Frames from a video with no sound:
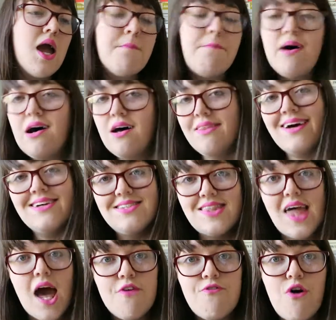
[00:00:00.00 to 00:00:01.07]
in part that's
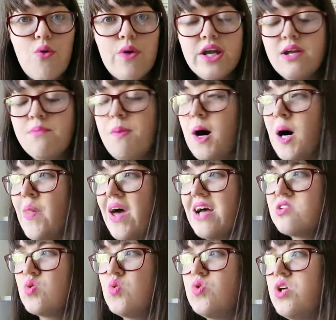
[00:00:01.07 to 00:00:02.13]
their fault, and in part
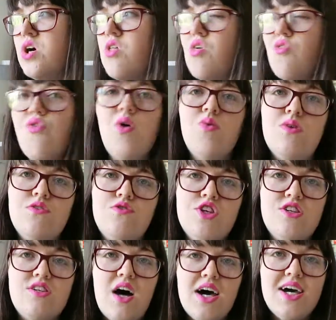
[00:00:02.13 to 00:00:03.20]
that's also the fault of
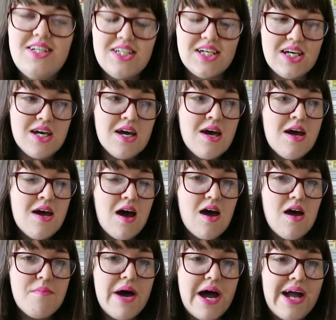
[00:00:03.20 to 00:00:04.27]
society.
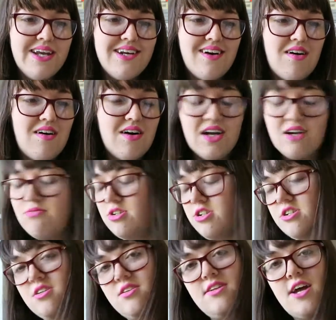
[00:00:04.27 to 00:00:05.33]
And oh, it was
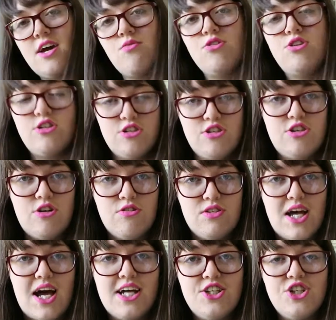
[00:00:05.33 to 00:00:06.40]
just so
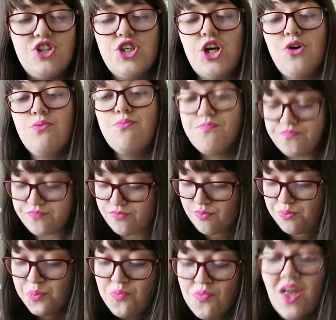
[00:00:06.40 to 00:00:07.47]
sad. So
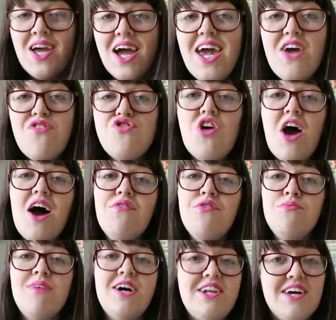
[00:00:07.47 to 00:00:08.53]
if you
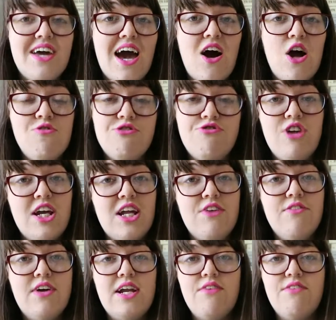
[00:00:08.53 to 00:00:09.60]
haven't read it yet, I would really,
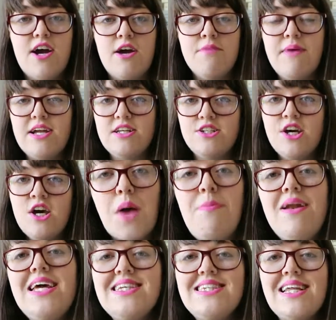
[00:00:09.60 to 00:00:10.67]
really recommend.
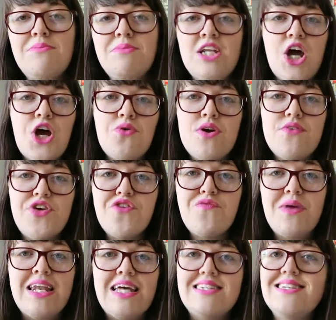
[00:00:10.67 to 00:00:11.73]
Please let me know if you've
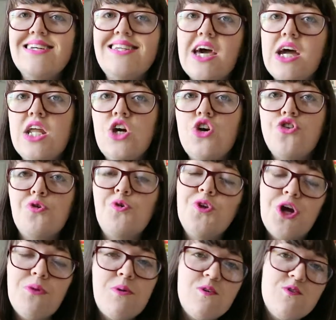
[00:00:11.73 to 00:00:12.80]
been listening to any good
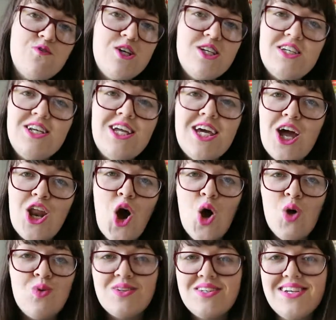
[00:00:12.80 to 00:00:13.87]
audiobooks recently, and
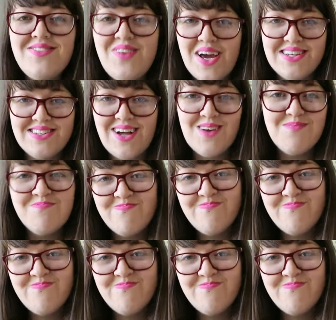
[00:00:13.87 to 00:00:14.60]
I will see you next time.